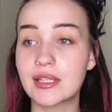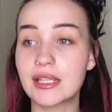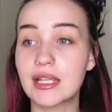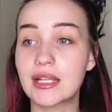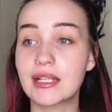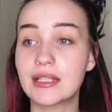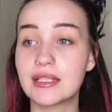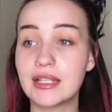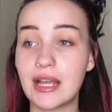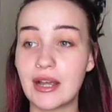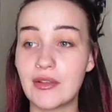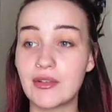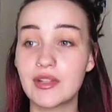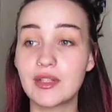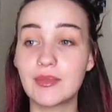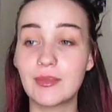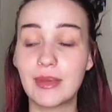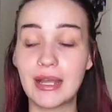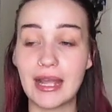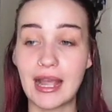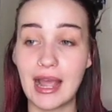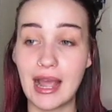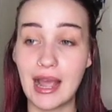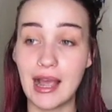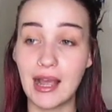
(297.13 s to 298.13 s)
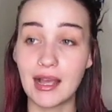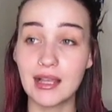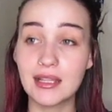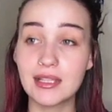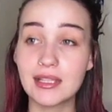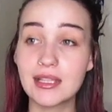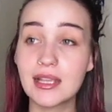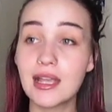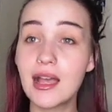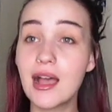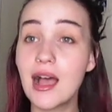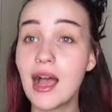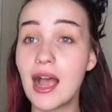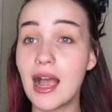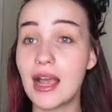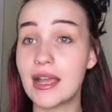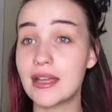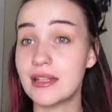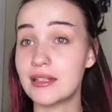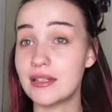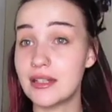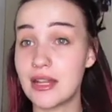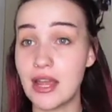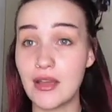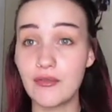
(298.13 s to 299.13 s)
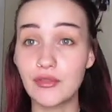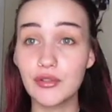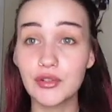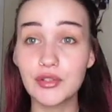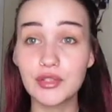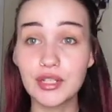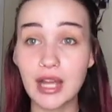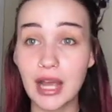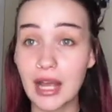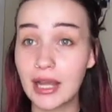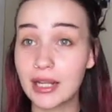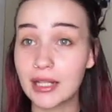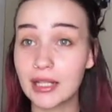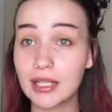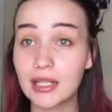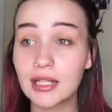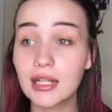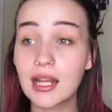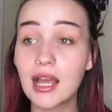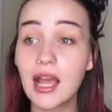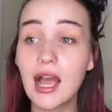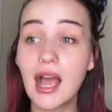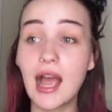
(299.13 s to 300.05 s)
like, down to my ass. I had never dyed it.